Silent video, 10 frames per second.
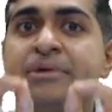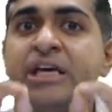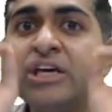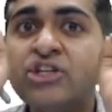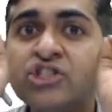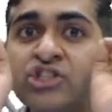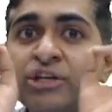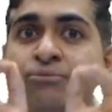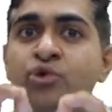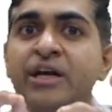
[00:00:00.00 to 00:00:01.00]
be
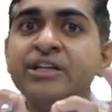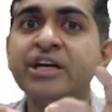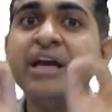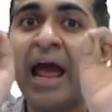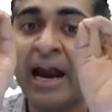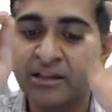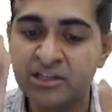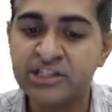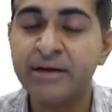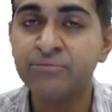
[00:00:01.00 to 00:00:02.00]
stimulated at the
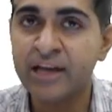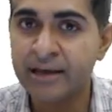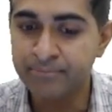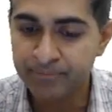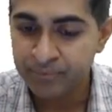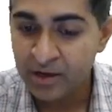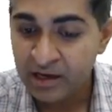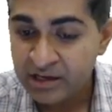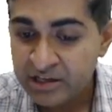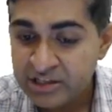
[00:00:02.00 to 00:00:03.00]
same time.
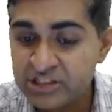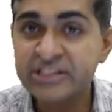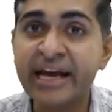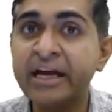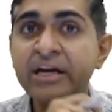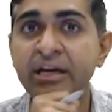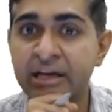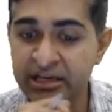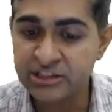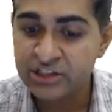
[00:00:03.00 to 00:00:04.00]
Second
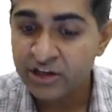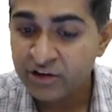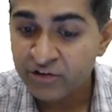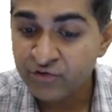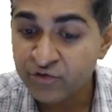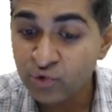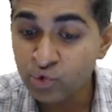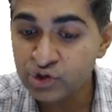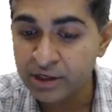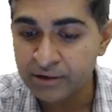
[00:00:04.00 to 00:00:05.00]
is
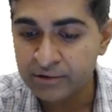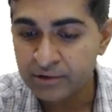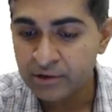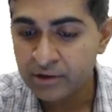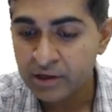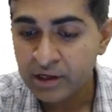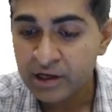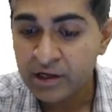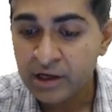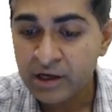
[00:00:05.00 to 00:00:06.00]
fusion.
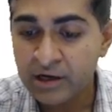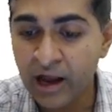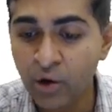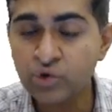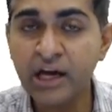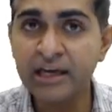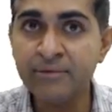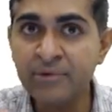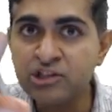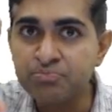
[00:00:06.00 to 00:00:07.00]
Now the
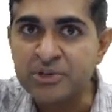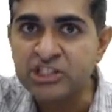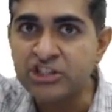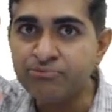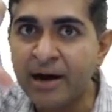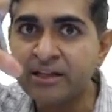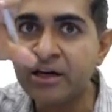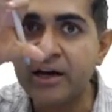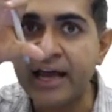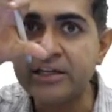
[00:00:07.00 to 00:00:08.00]
image perceived by
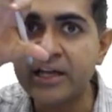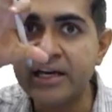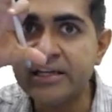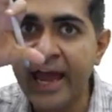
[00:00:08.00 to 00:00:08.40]
the right eye